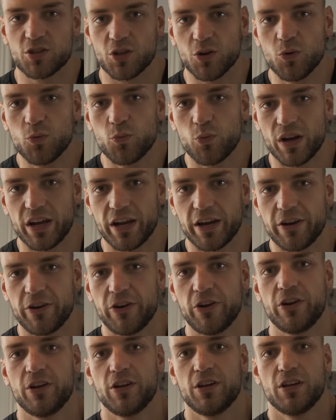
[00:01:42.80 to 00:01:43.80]
don't
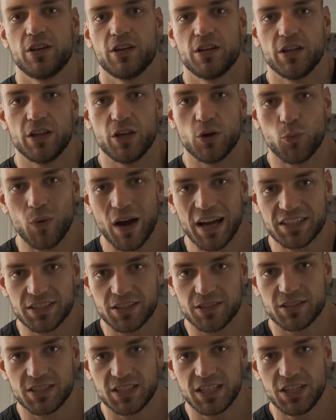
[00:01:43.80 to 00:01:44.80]
wear white
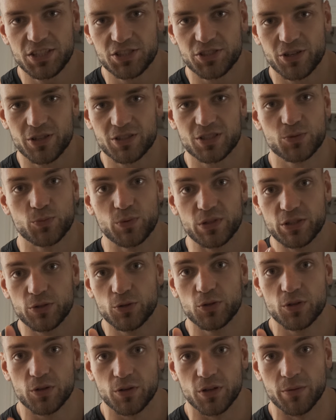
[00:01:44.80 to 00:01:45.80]
t-shirts when
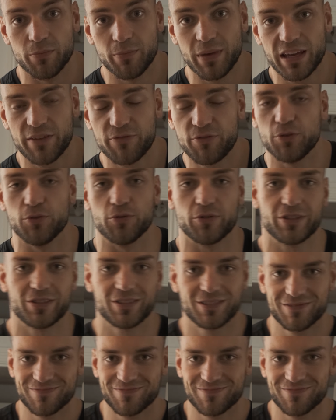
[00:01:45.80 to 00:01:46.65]
you make food.